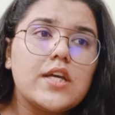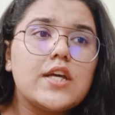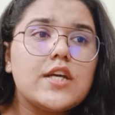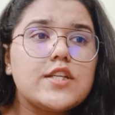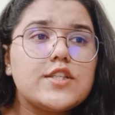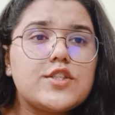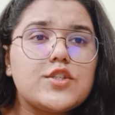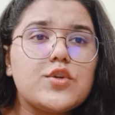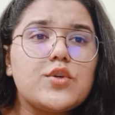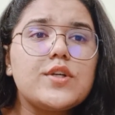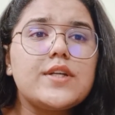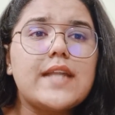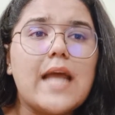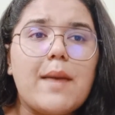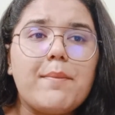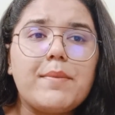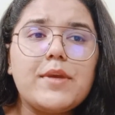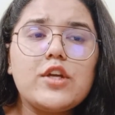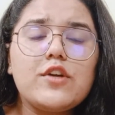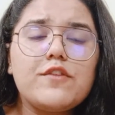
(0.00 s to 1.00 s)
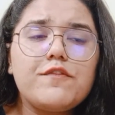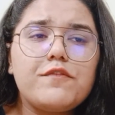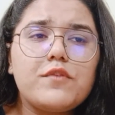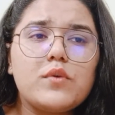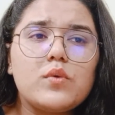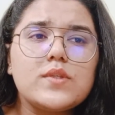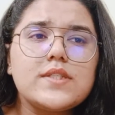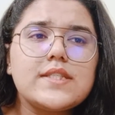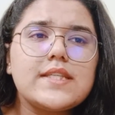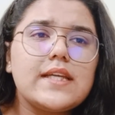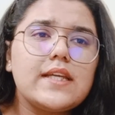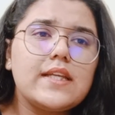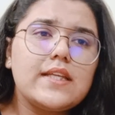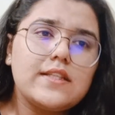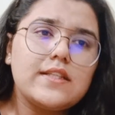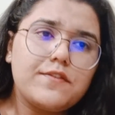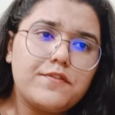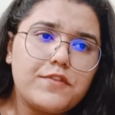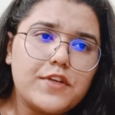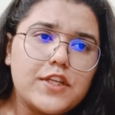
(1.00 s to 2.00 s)
So, tapping of phones
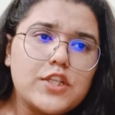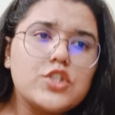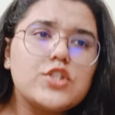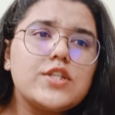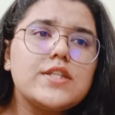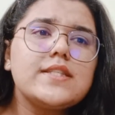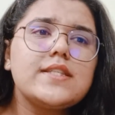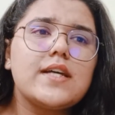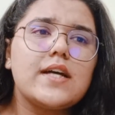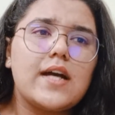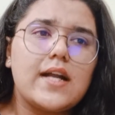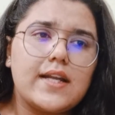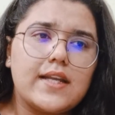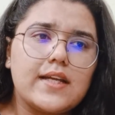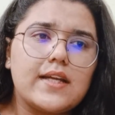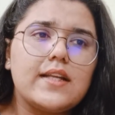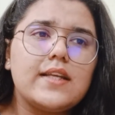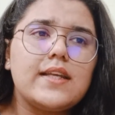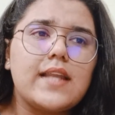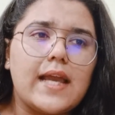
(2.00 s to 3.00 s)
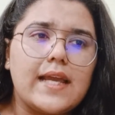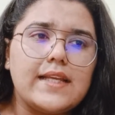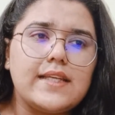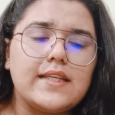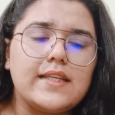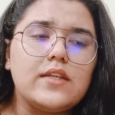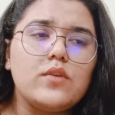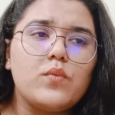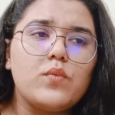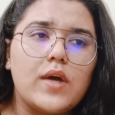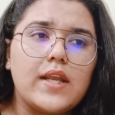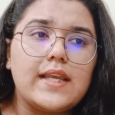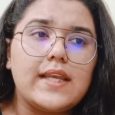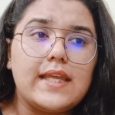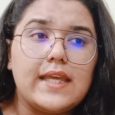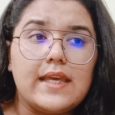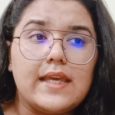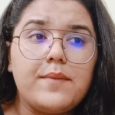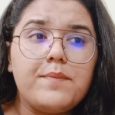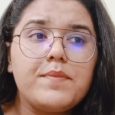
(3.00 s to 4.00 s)
infringes Article 19
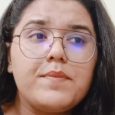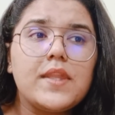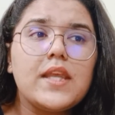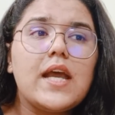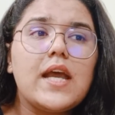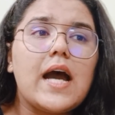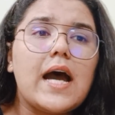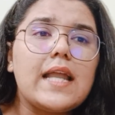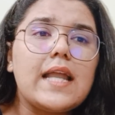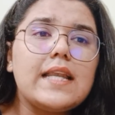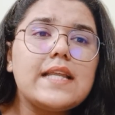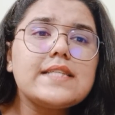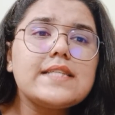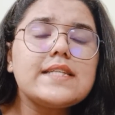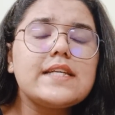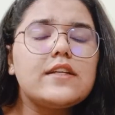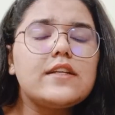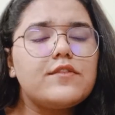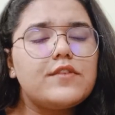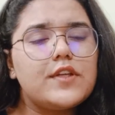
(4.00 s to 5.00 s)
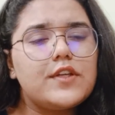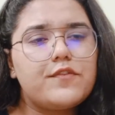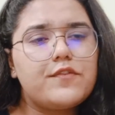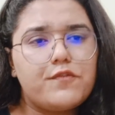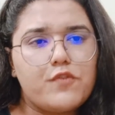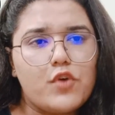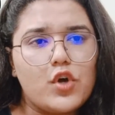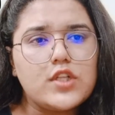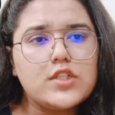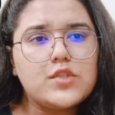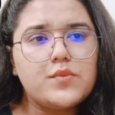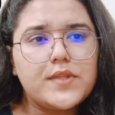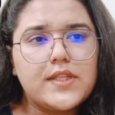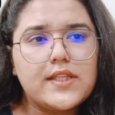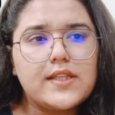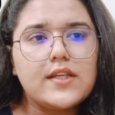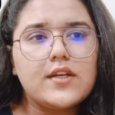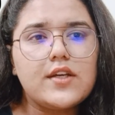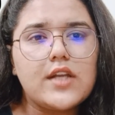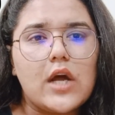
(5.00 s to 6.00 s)
1A unless it falls
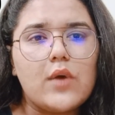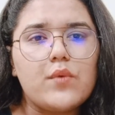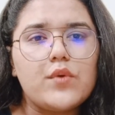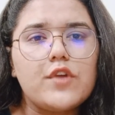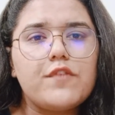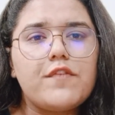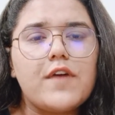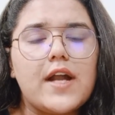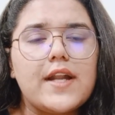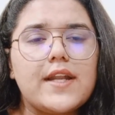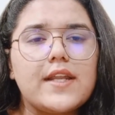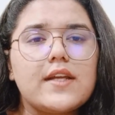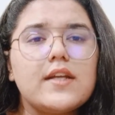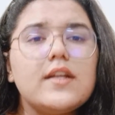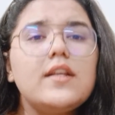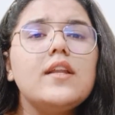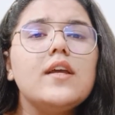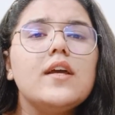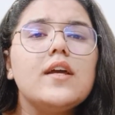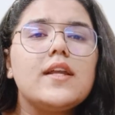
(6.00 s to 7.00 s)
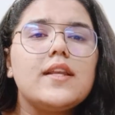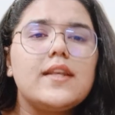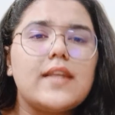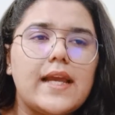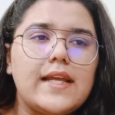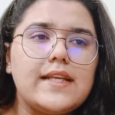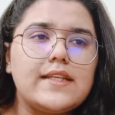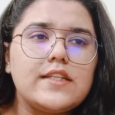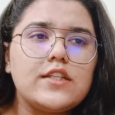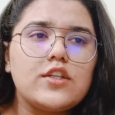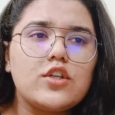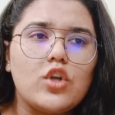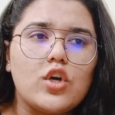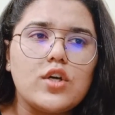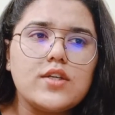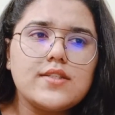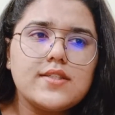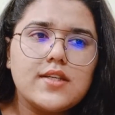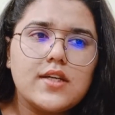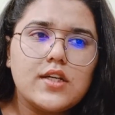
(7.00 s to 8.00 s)
within the ground of Article 19
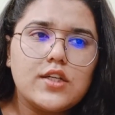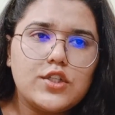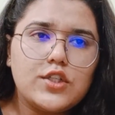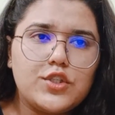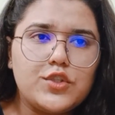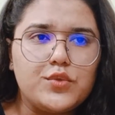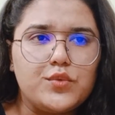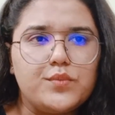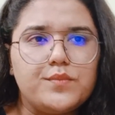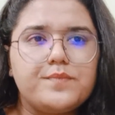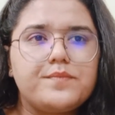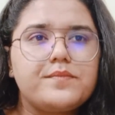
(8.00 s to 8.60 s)
Clause 2.